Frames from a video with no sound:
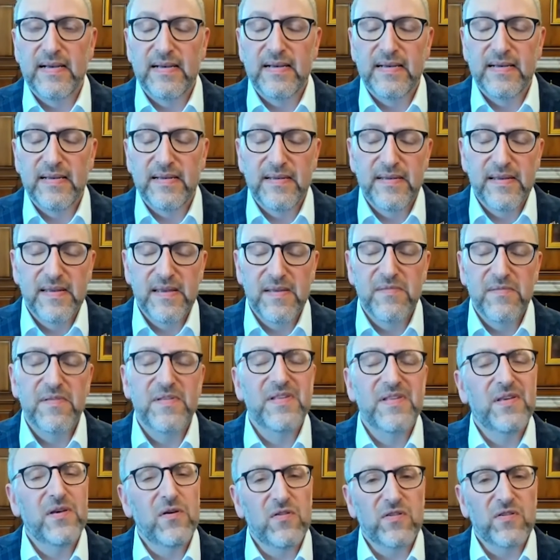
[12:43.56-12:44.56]

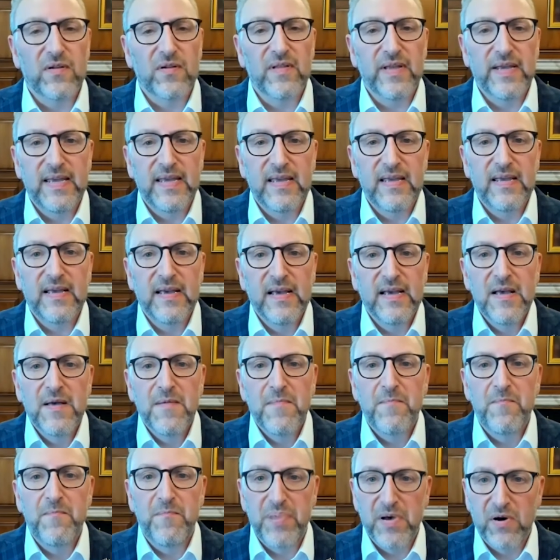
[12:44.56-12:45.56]
usually
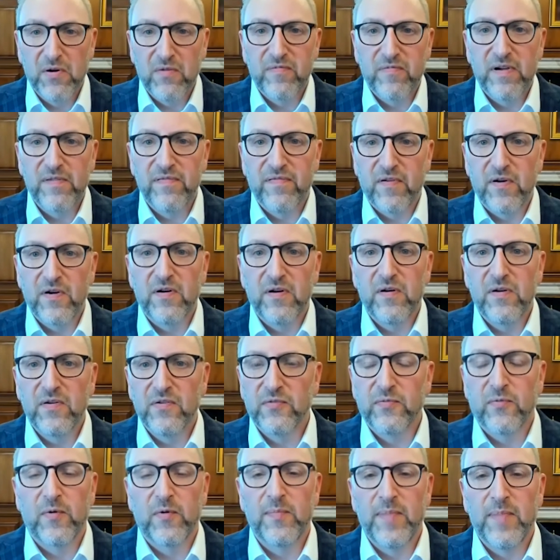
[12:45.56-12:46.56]
bill
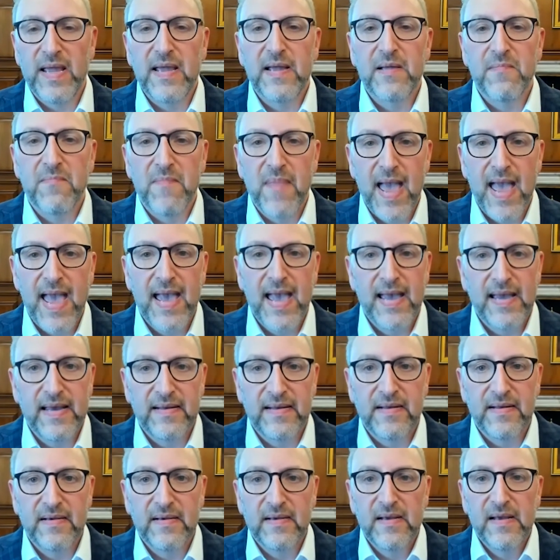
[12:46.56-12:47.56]
referrals were being
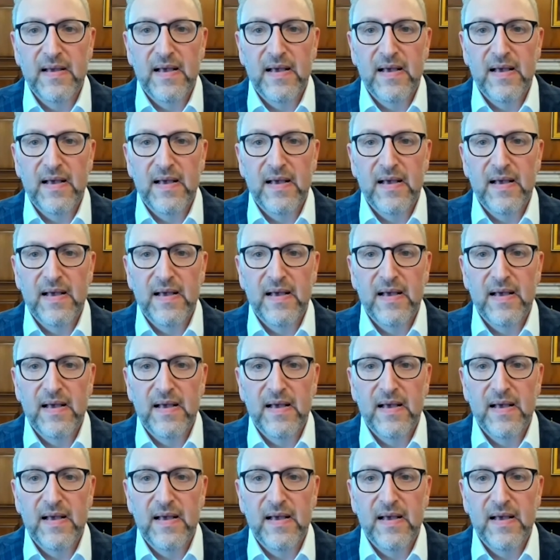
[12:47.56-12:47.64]
made